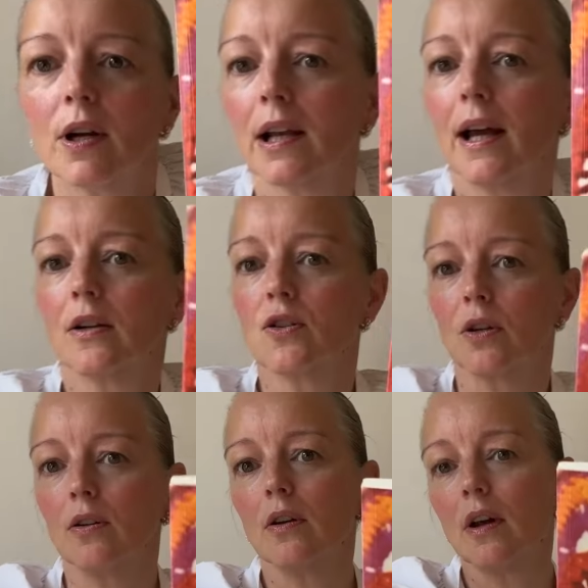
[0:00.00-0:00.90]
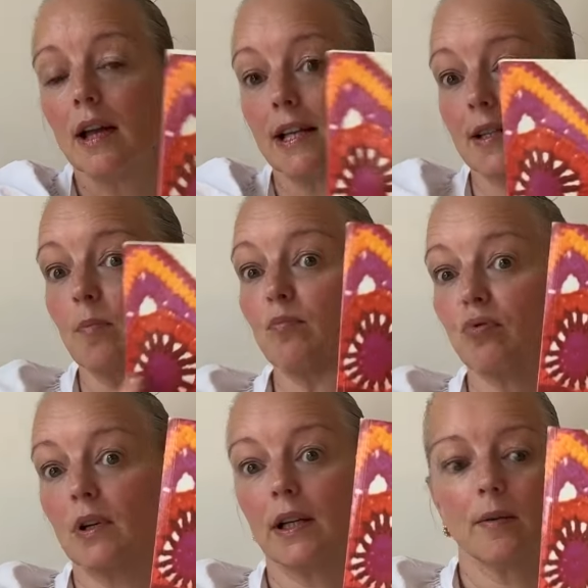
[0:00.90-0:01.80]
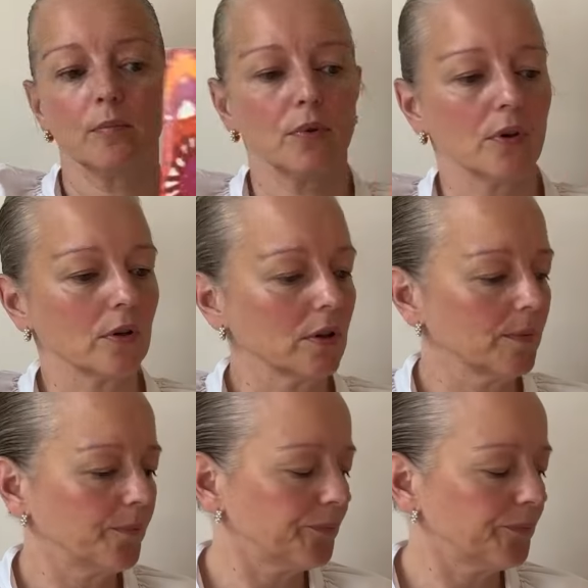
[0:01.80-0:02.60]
collection. It's a brilliant book.